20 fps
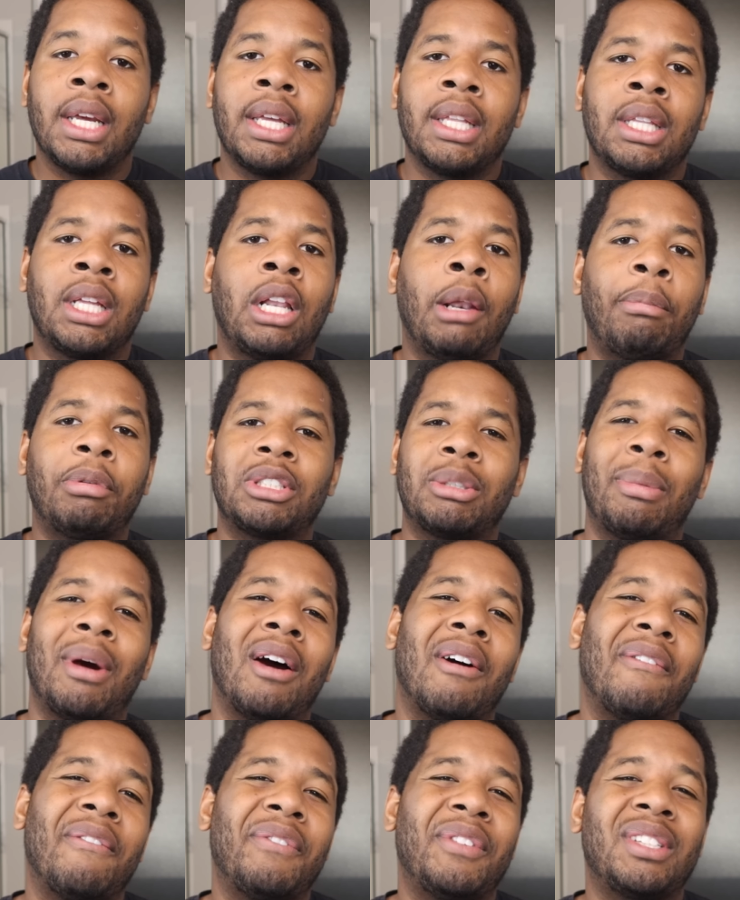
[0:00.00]
The clipper's
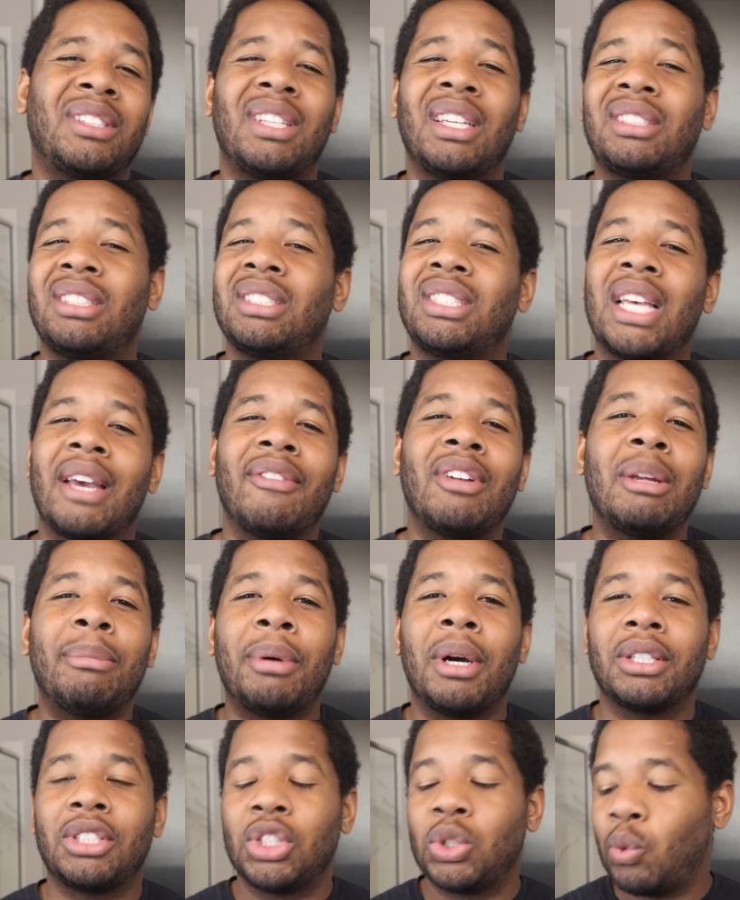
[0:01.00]
about 60, 70
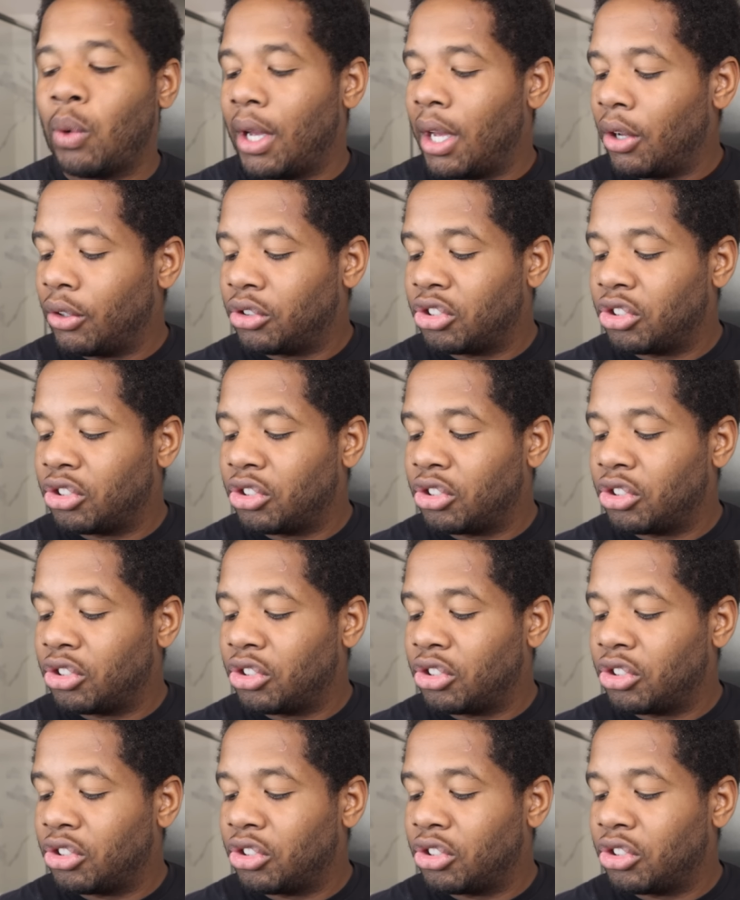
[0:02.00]
bucks as well.